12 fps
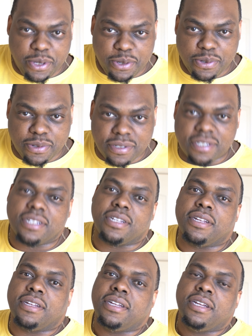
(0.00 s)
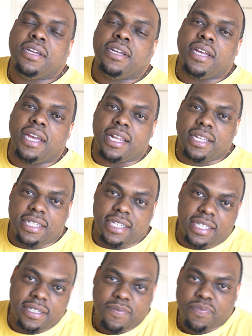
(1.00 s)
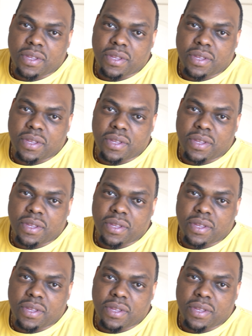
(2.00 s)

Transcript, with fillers: use LED.